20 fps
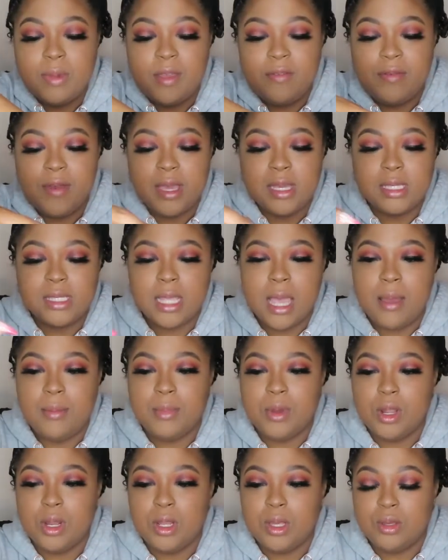of my face,
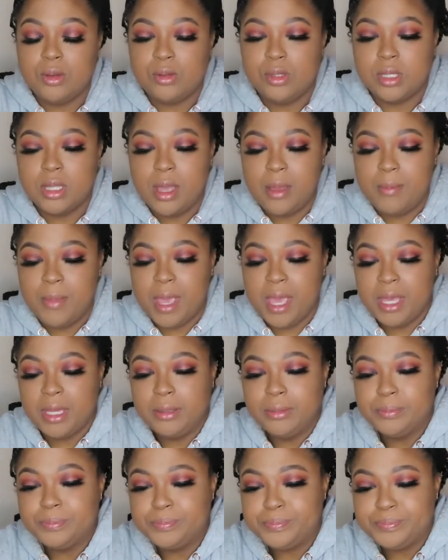I'm gonna use
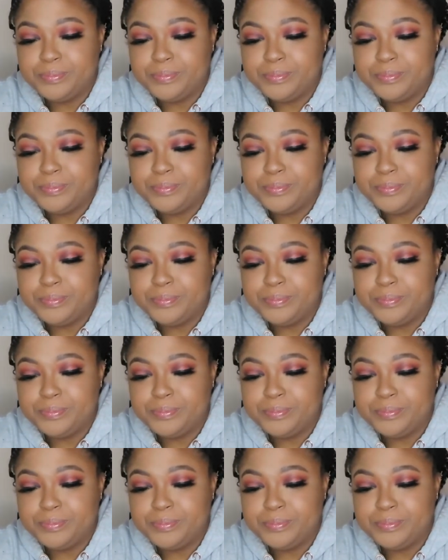nutmeg